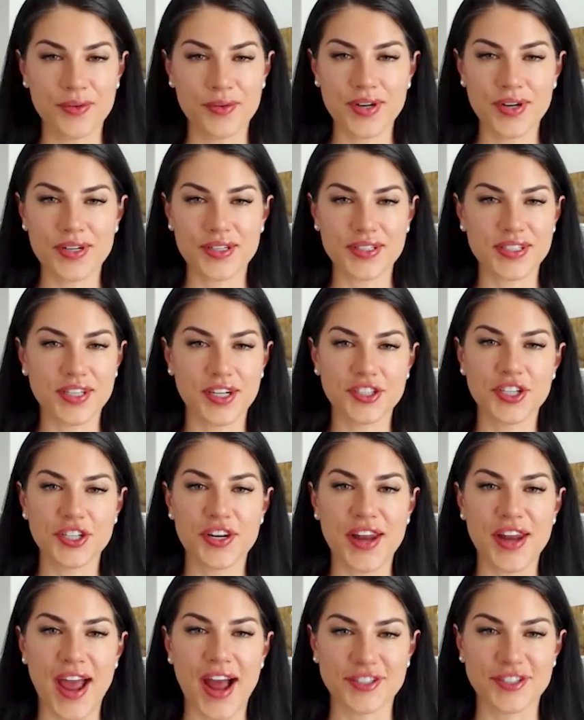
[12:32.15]
are such a
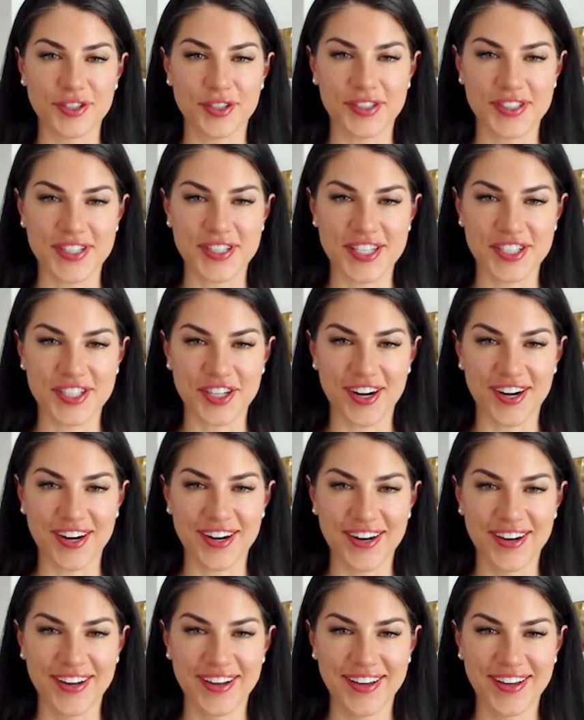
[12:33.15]
natural
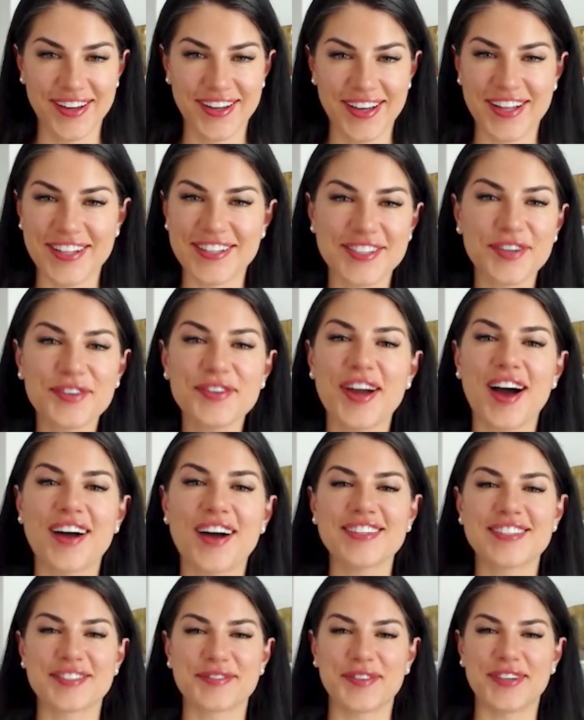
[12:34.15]
teacher and so
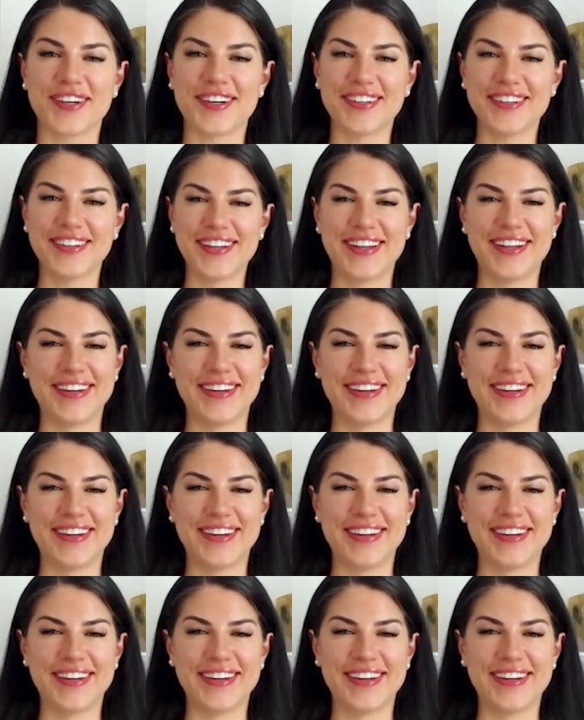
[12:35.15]
knowledgeable.